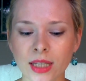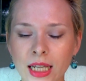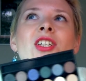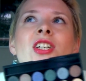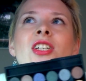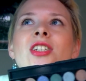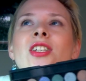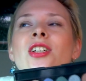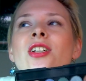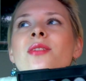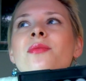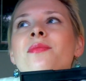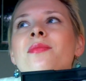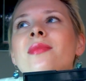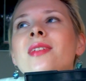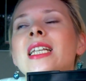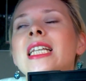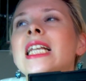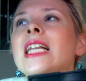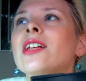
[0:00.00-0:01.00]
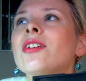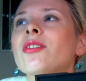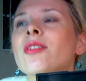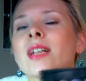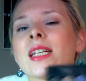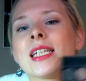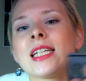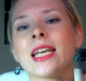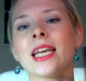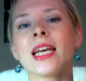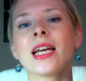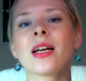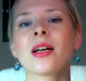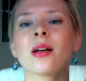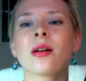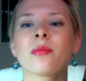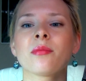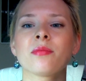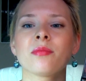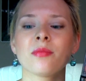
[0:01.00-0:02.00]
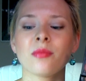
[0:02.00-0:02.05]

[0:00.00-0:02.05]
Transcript: Just a little critique